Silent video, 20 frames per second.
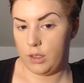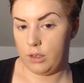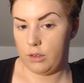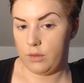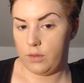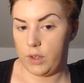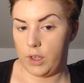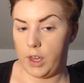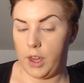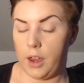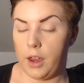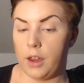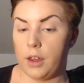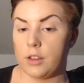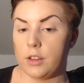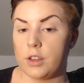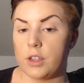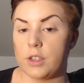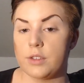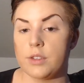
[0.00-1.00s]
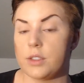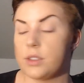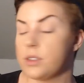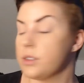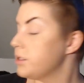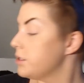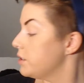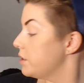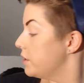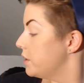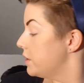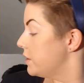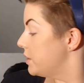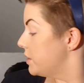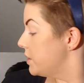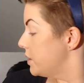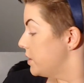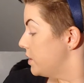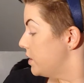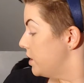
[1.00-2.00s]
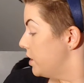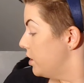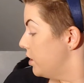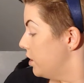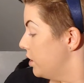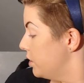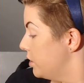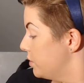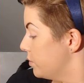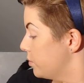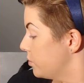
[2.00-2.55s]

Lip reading: A cat that's insisted on